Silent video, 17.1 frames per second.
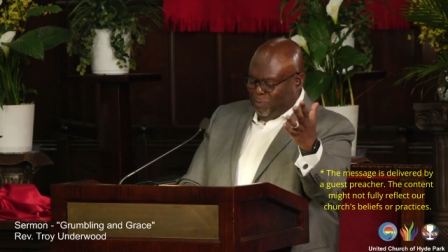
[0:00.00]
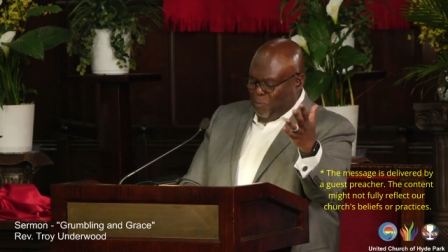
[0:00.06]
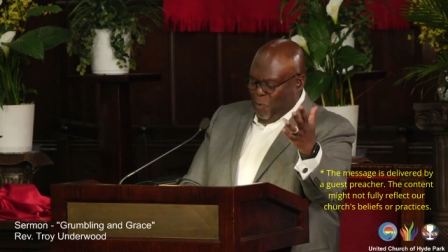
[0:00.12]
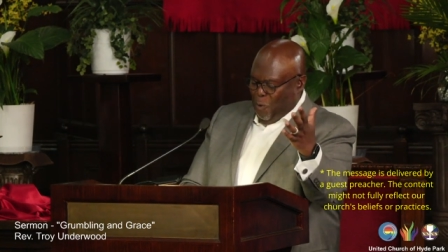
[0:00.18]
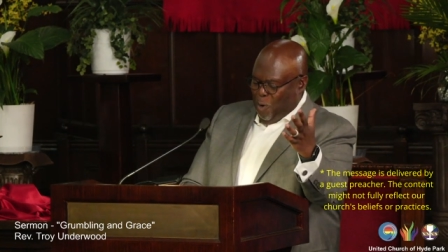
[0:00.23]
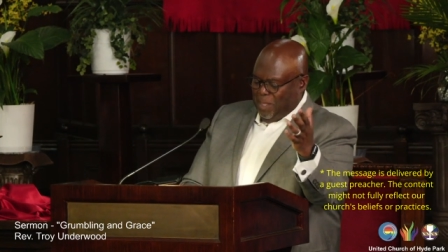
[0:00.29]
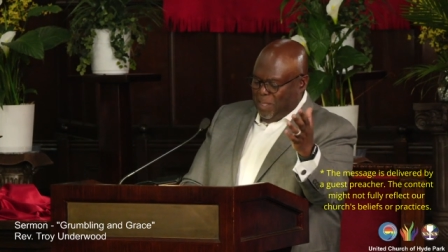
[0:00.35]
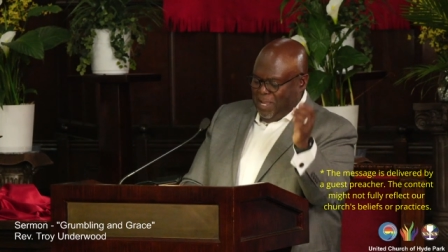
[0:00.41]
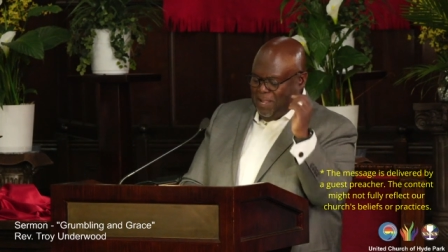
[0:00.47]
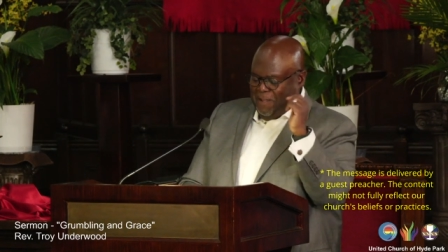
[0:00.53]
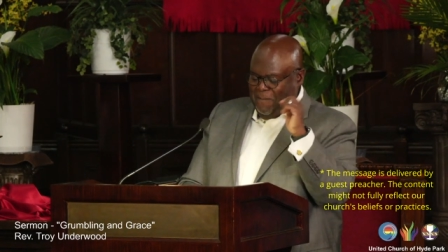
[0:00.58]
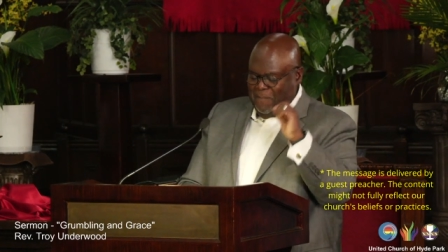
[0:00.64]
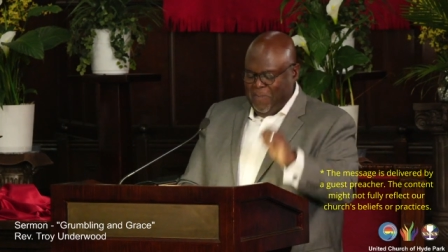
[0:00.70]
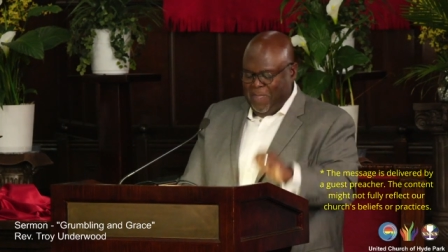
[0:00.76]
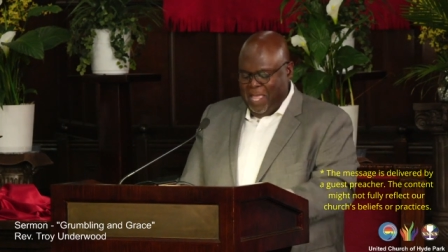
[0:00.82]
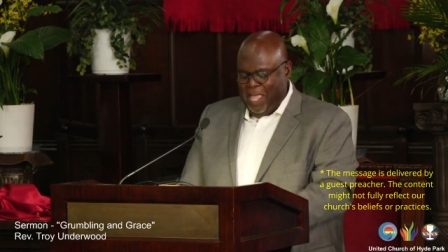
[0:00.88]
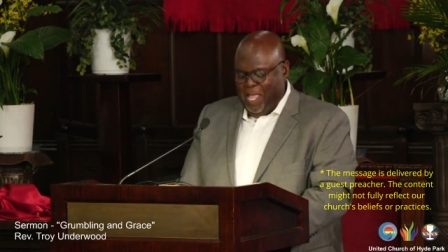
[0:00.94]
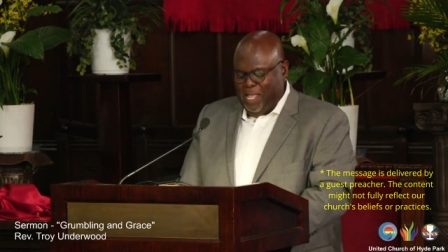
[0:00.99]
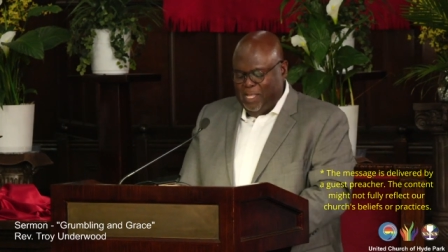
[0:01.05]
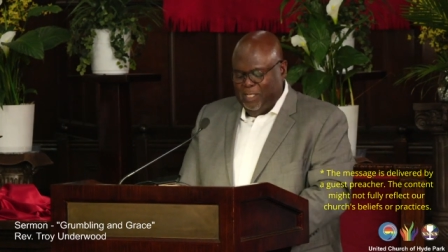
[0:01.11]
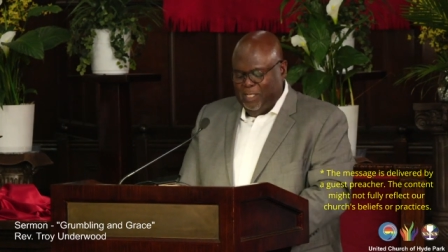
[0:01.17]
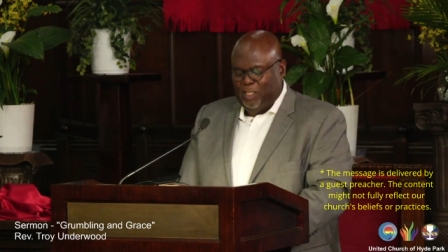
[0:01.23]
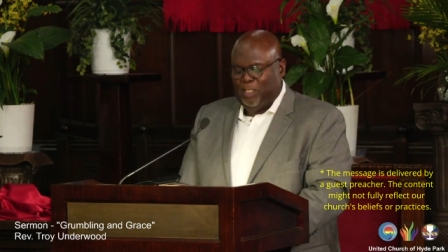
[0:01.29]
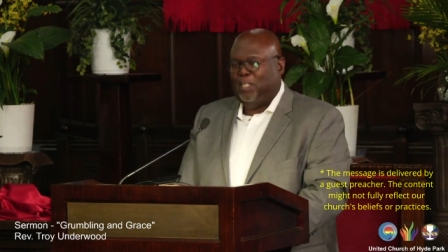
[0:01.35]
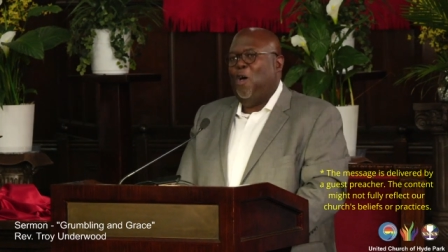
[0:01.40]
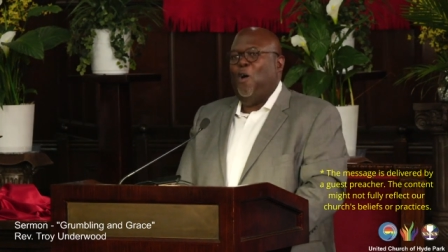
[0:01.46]
morning,
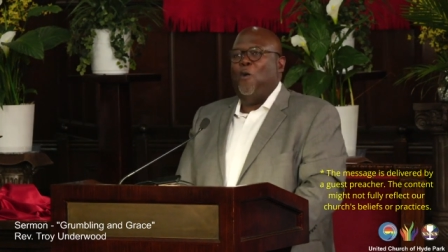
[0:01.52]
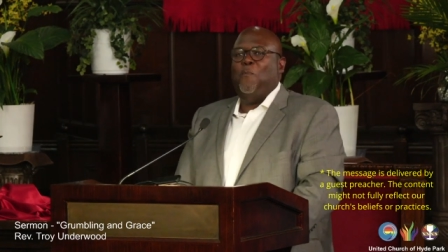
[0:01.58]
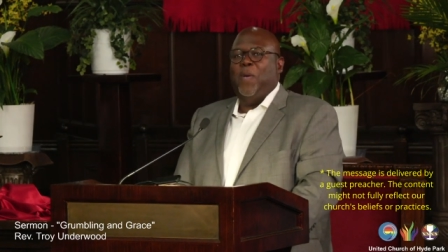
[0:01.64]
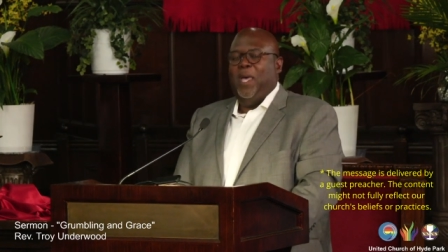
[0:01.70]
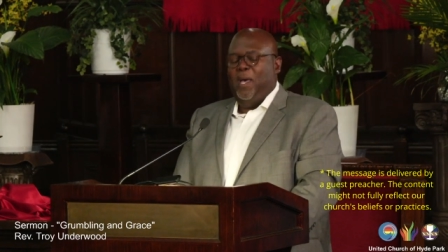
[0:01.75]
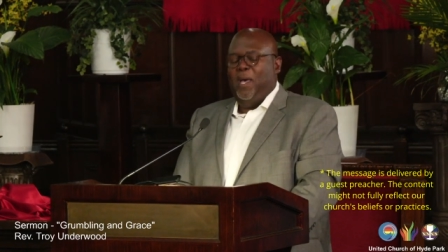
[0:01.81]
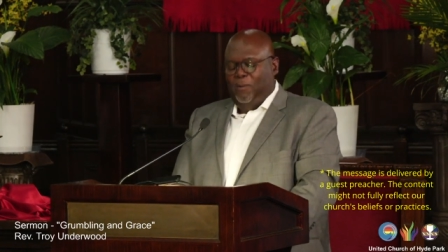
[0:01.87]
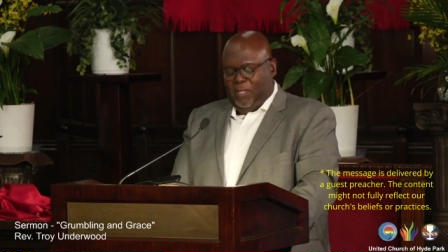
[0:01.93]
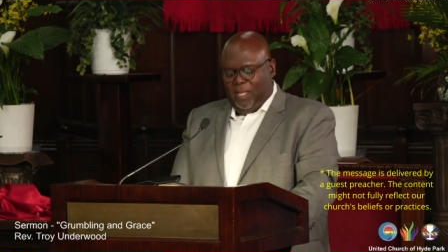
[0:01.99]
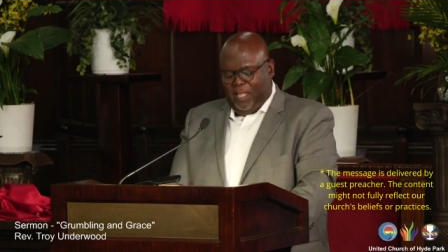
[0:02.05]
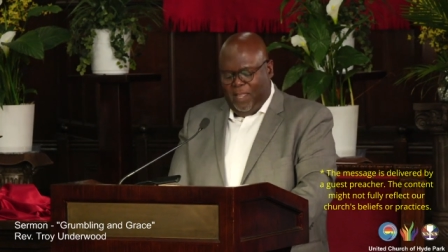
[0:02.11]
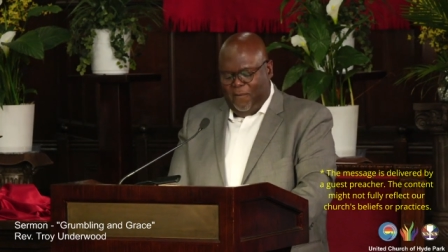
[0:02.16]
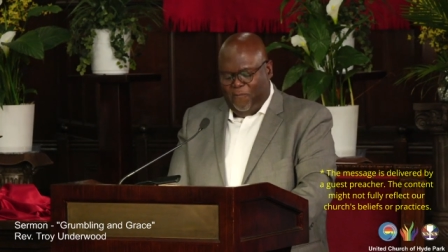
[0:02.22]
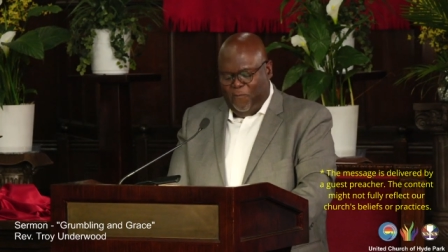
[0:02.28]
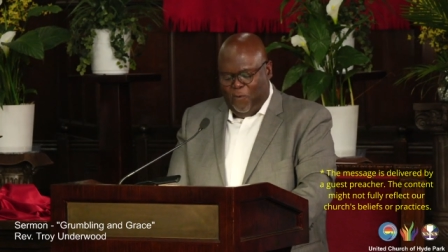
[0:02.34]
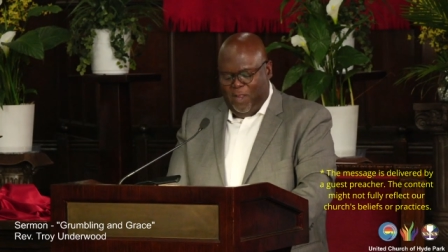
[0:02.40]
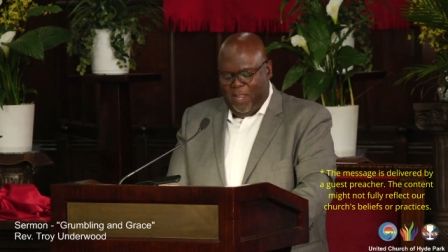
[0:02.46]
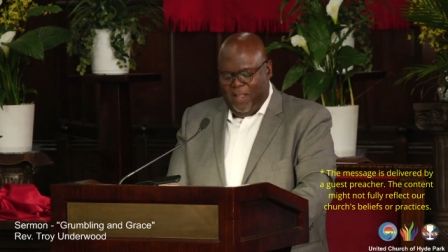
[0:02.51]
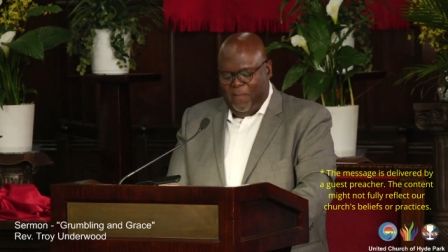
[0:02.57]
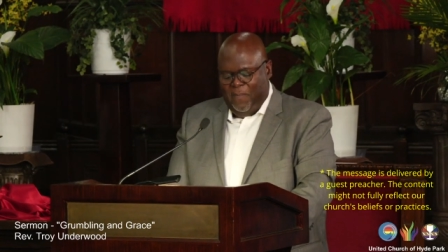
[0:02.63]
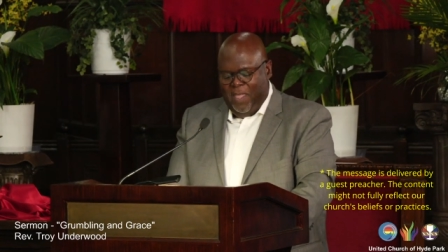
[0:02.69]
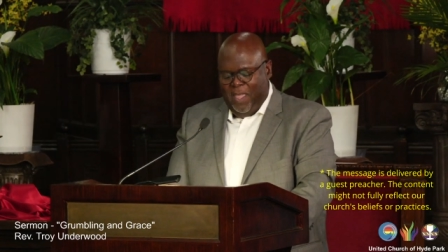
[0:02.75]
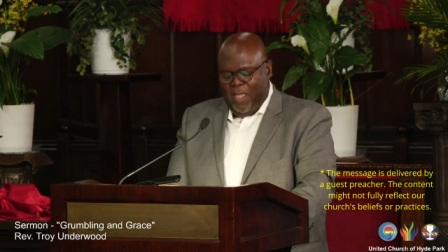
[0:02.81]
slow mail delivery,